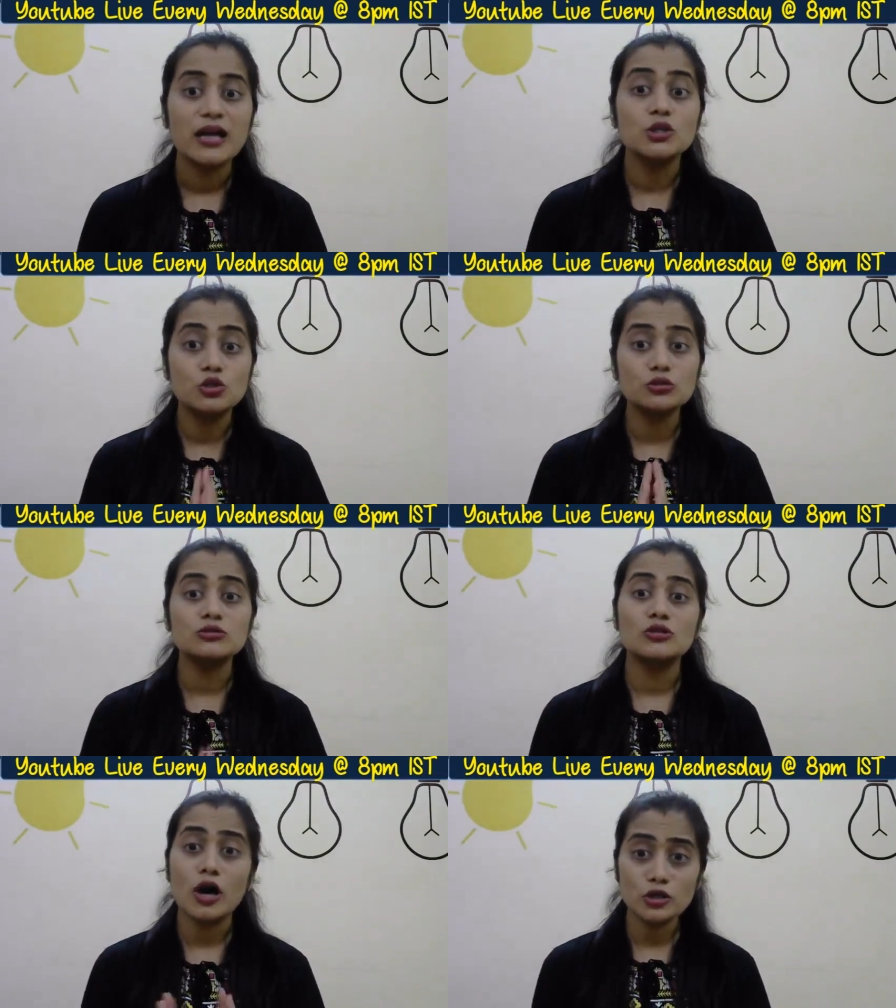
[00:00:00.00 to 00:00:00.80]
Do
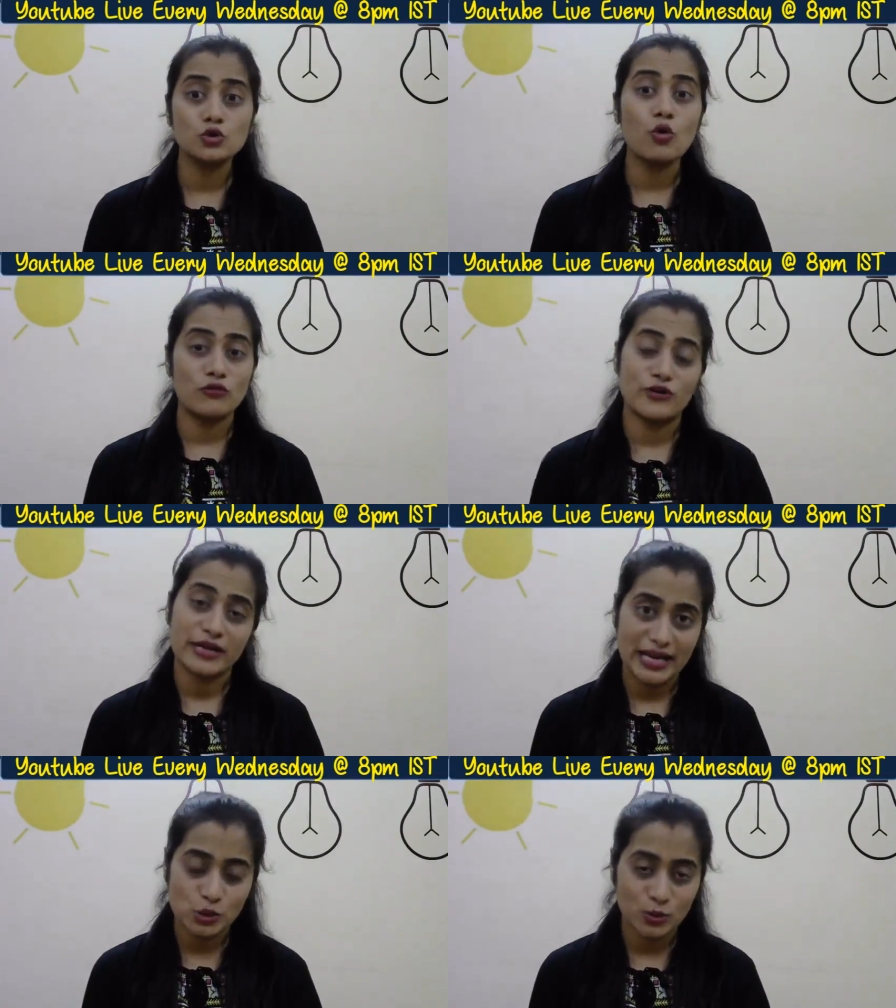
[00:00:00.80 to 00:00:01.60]
not go for
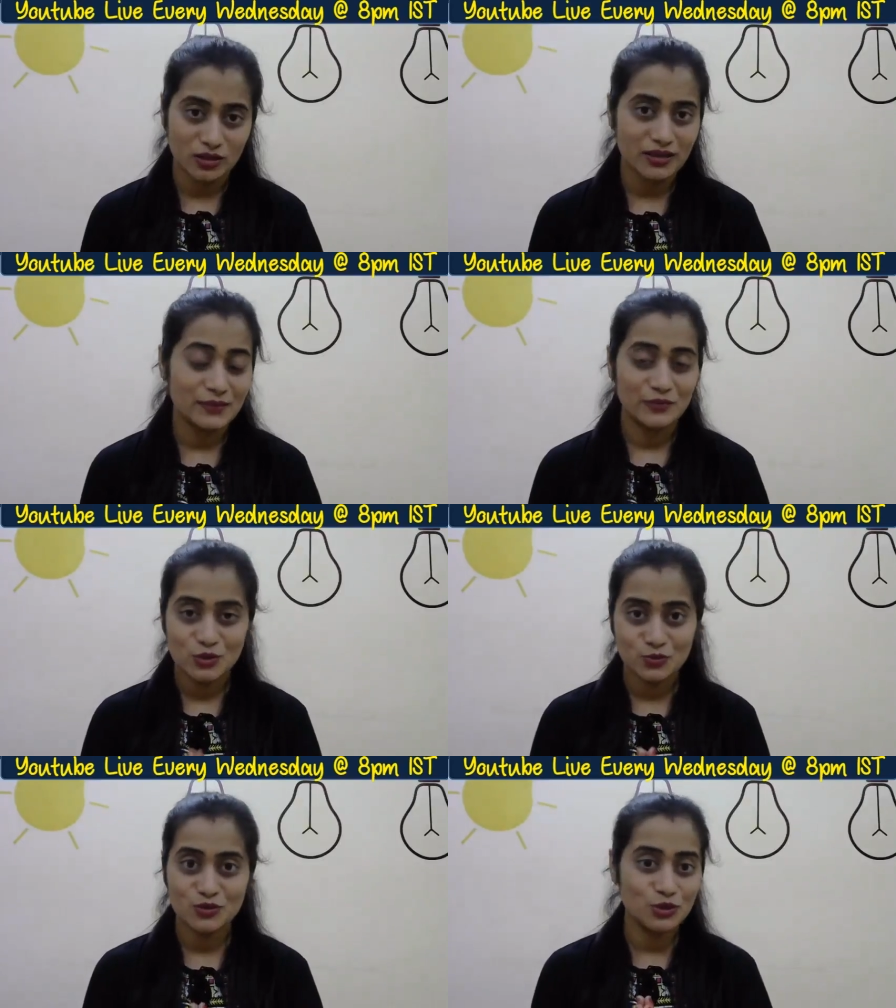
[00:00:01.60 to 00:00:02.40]
guesswork.
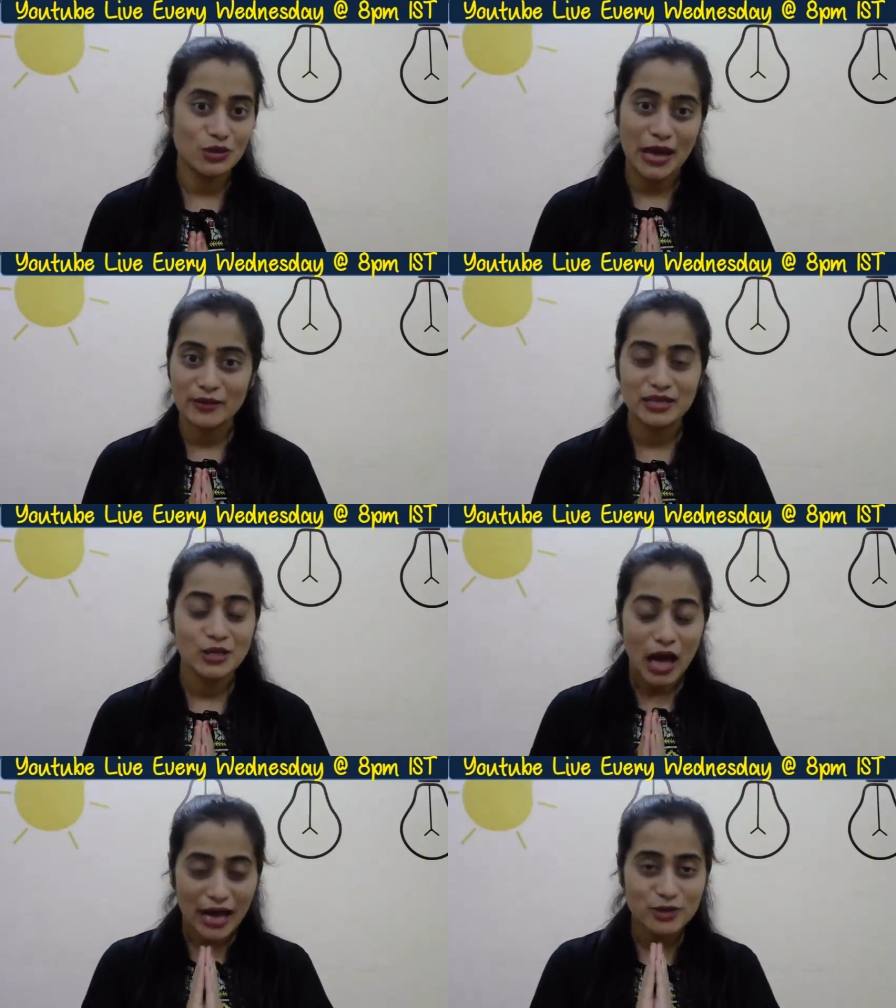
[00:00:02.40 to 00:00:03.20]

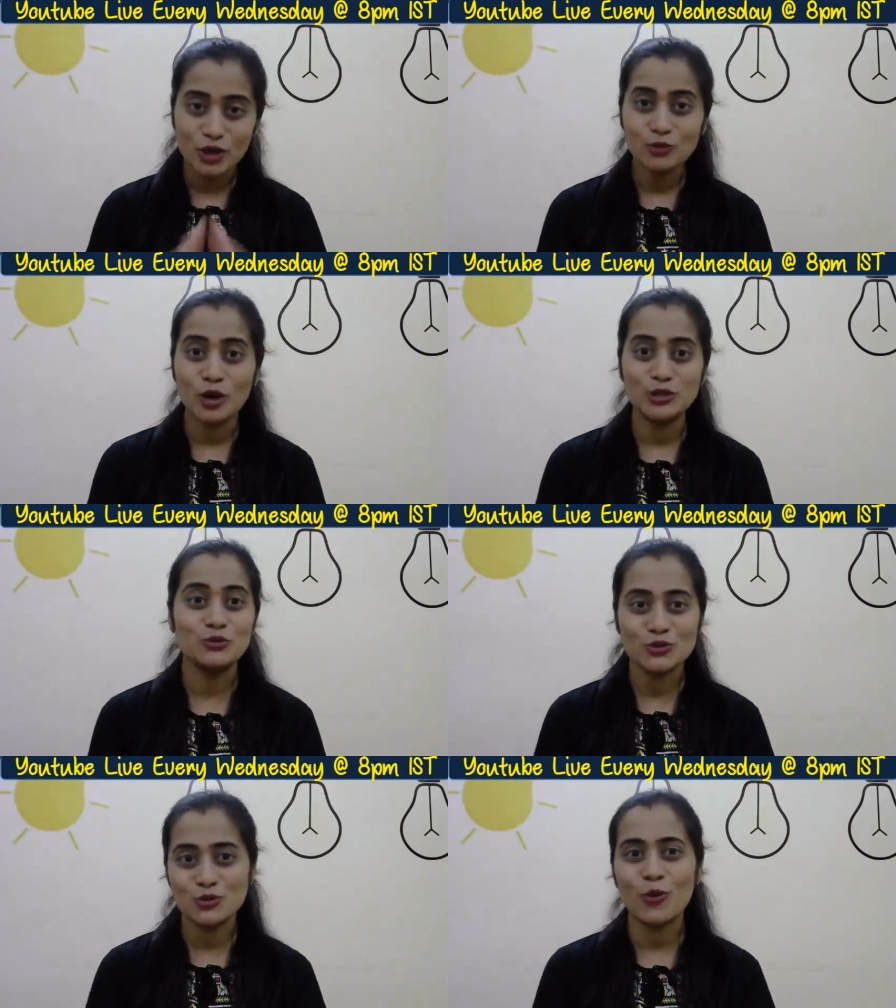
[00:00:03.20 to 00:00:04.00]
I do not want you to
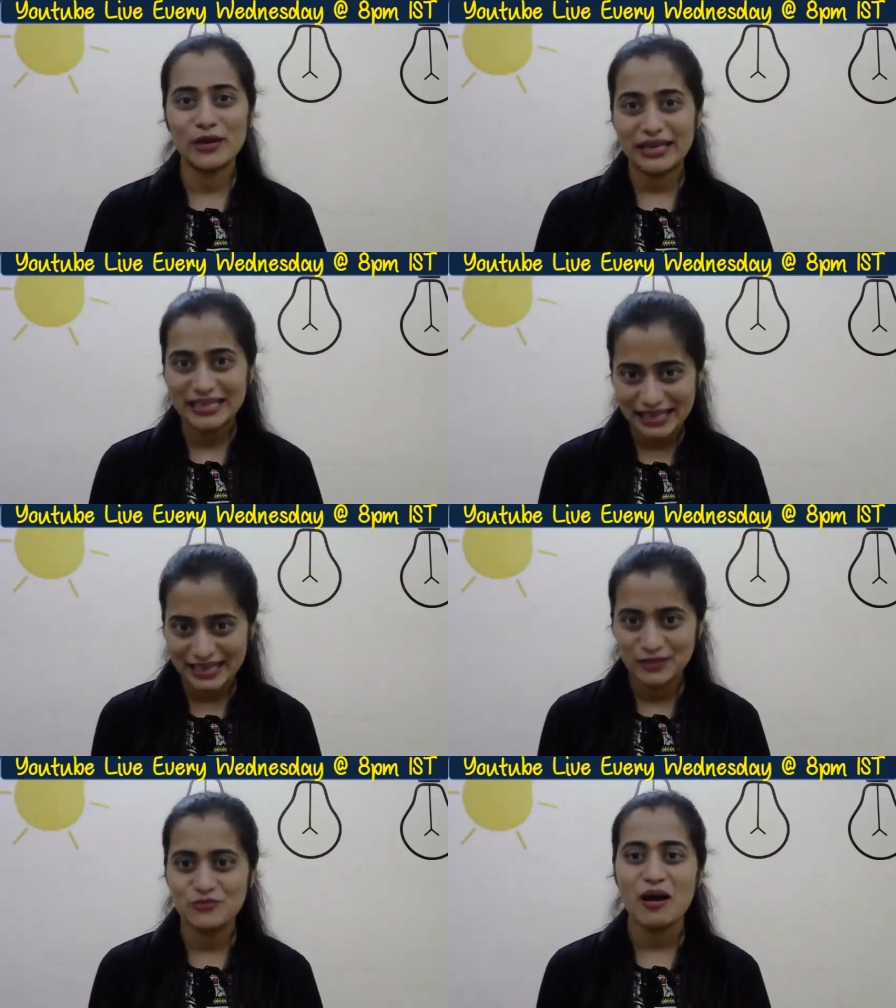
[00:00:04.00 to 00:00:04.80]
score any
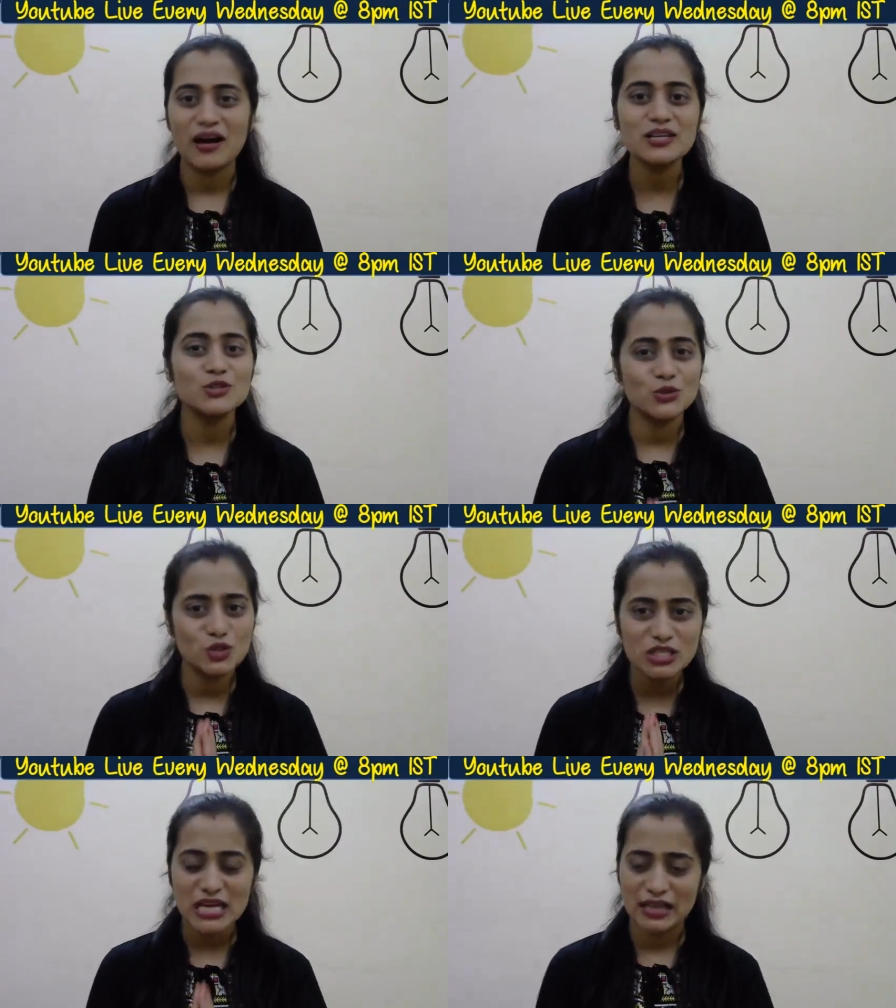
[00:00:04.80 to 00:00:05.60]
negative marks, so
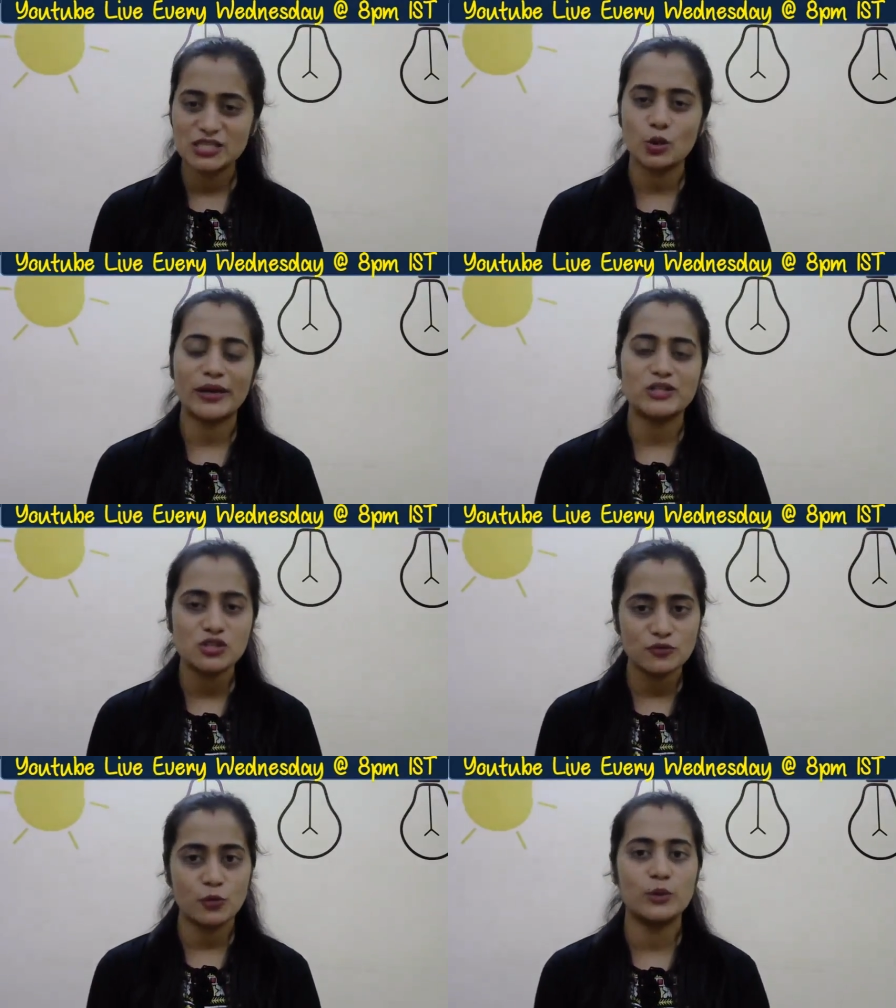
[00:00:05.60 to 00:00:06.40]
just answer questions
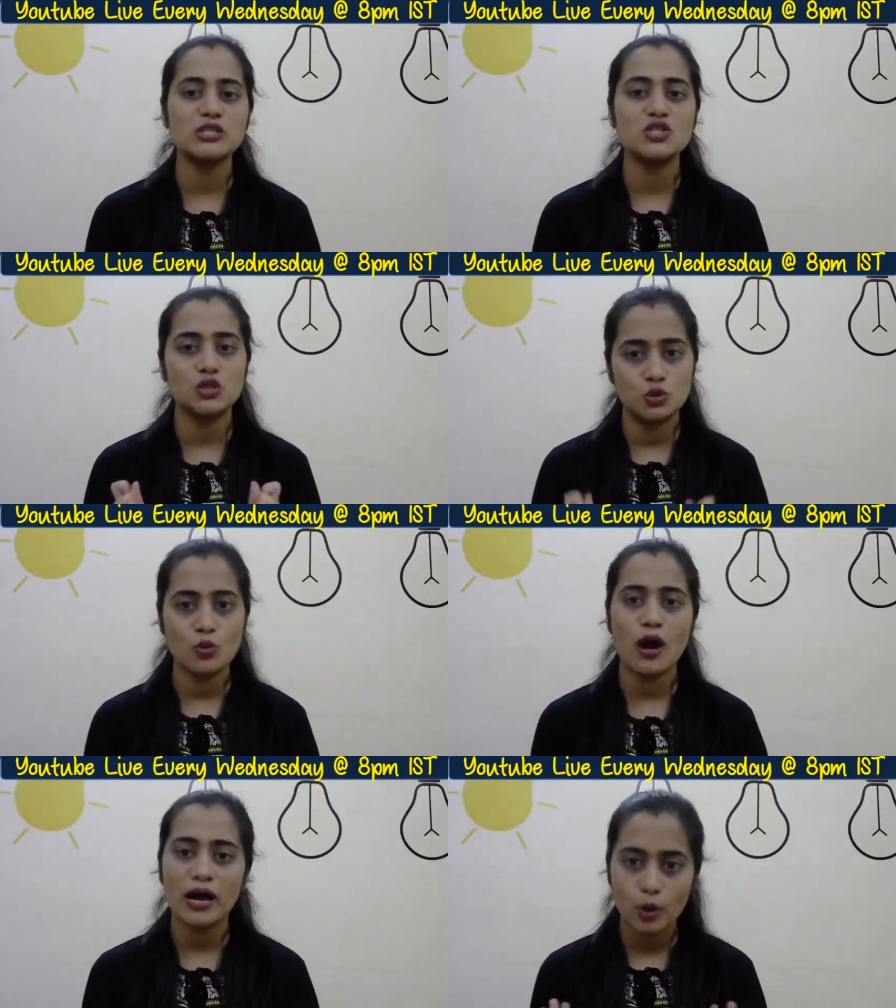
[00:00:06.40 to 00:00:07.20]
for which
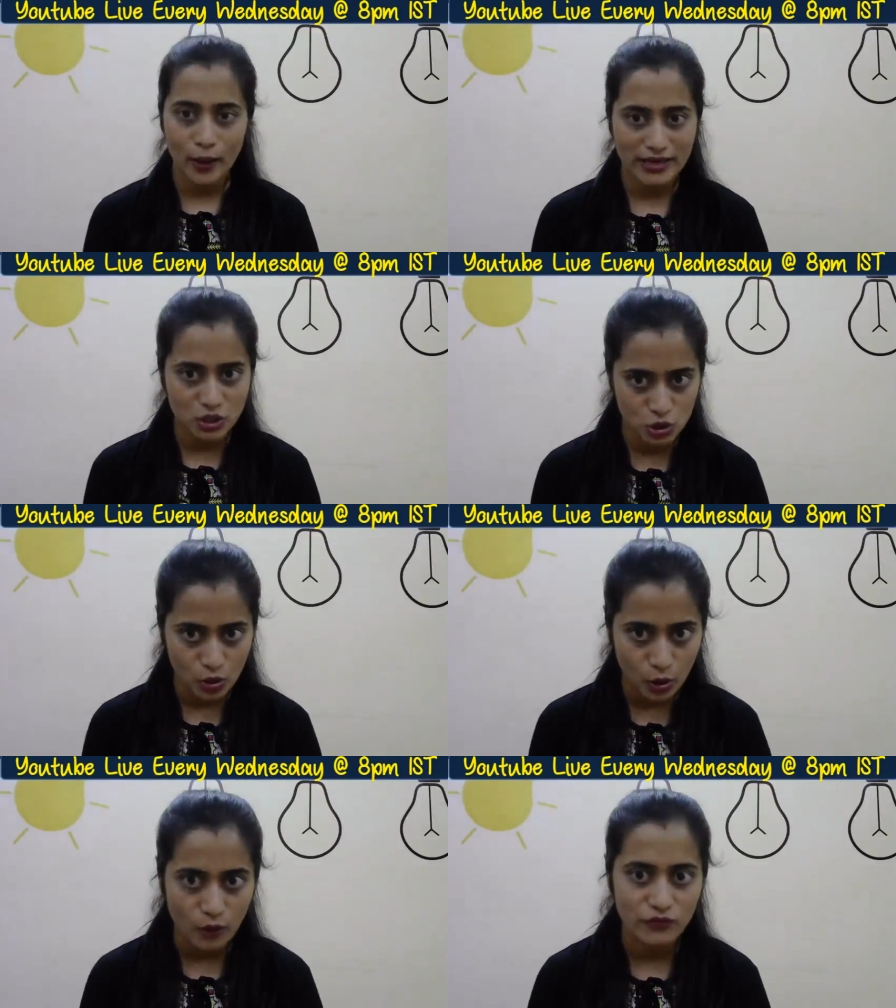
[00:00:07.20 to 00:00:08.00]
you are quite
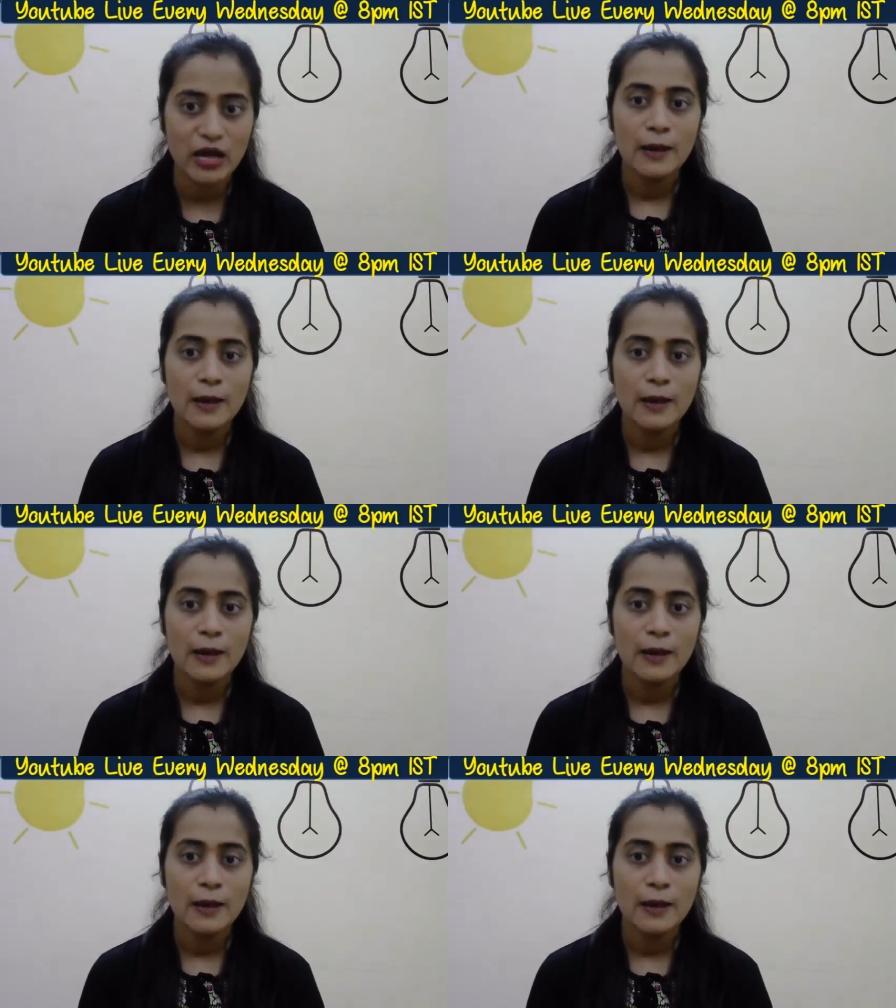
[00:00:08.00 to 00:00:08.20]
sure of.